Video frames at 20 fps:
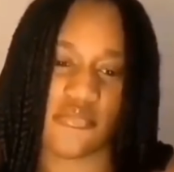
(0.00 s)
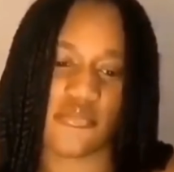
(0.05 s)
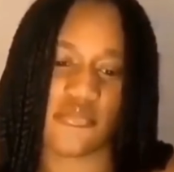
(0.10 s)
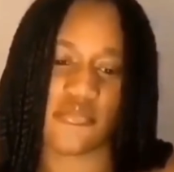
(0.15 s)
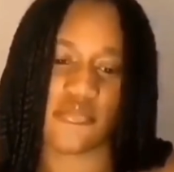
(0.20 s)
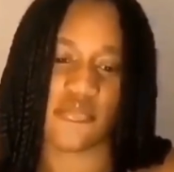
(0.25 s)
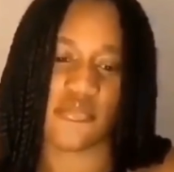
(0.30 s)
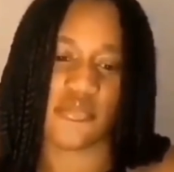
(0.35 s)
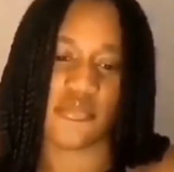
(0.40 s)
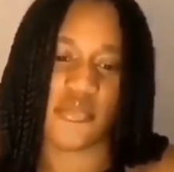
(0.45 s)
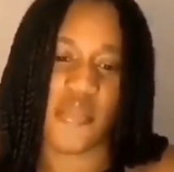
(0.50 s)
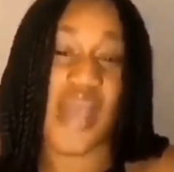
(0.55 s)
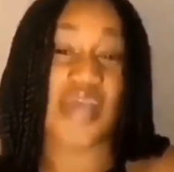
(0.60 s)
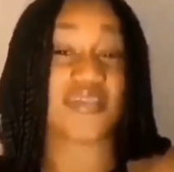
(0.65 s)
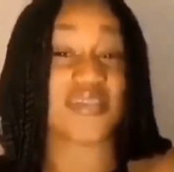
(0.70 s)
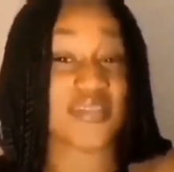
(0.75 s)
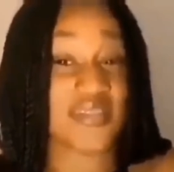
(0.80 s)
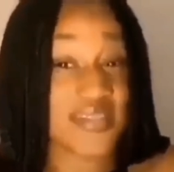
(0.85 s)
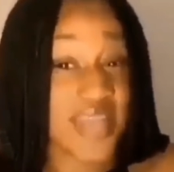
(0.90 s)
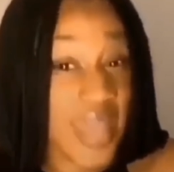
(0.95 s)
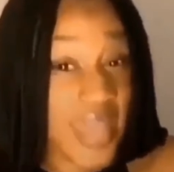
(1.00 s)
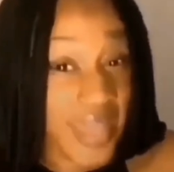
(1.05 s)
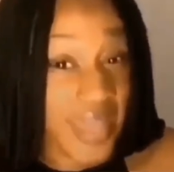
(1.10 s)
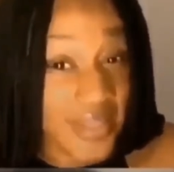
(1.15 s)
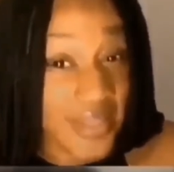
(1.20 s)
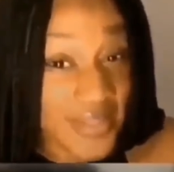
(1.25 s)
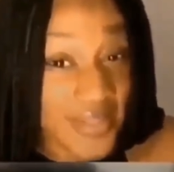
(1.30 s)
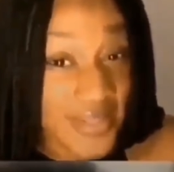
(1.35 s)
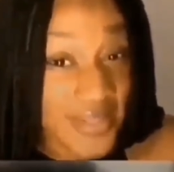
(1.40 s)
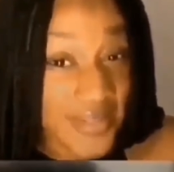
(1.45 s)
has
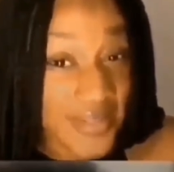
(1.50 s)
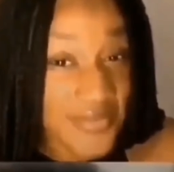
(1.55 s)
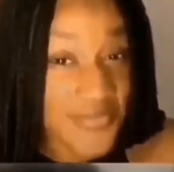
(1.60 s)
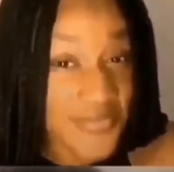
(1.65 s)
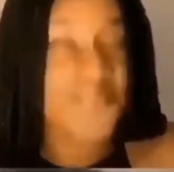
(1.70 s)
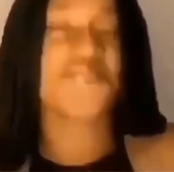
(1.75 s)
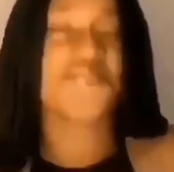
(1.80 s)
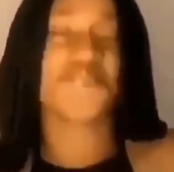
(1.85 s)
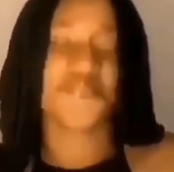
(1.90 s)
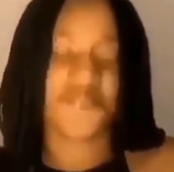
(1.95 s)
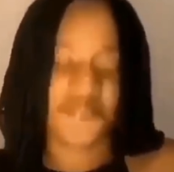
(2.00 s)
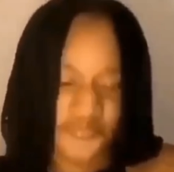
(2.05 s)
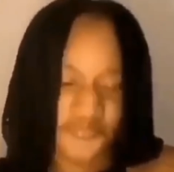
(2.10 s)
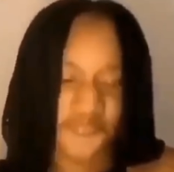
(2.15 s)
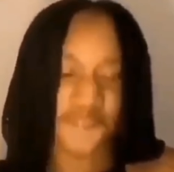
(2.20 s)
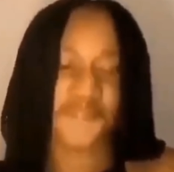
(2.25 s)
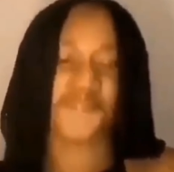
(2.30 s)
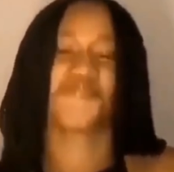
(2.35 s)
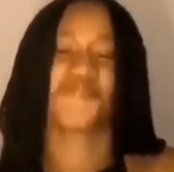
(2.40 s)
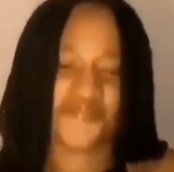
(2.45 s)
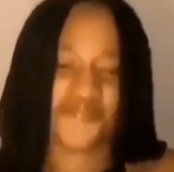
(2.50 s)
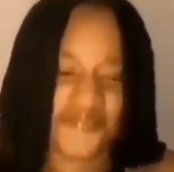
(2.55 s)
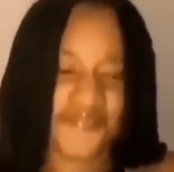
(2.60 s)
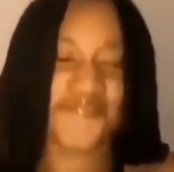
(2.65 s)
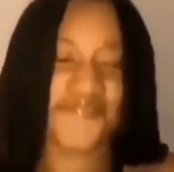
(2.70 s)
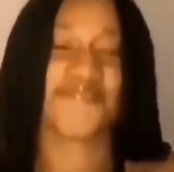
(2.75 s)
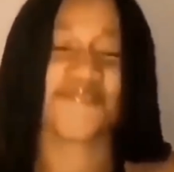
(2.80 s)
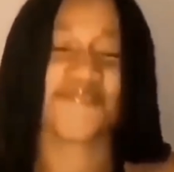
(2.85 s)
said about him.